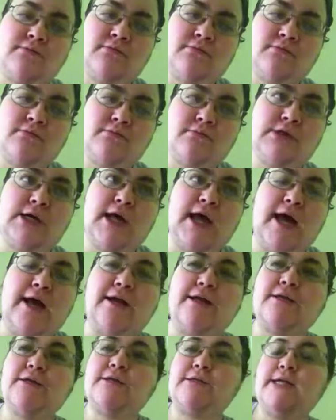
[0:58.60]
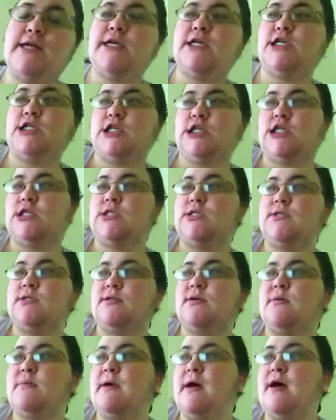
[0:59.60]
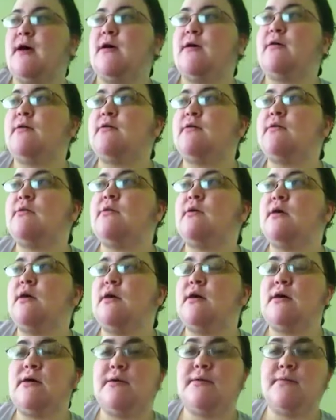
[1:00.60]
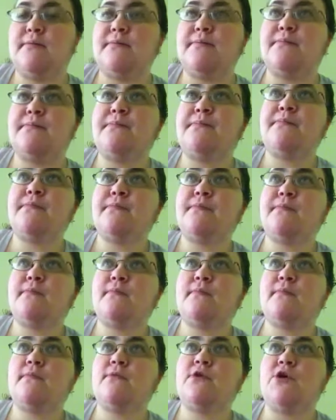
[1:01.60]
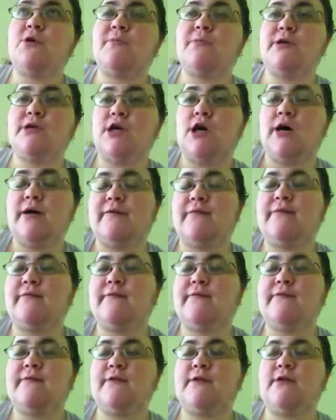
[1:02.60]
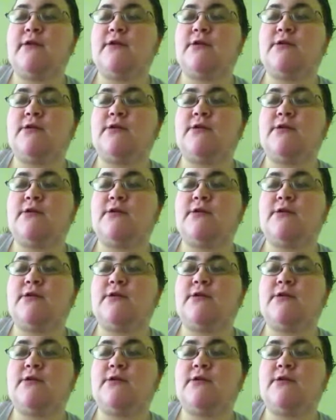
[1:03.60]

But Anastasia is about Ilmanov, you know,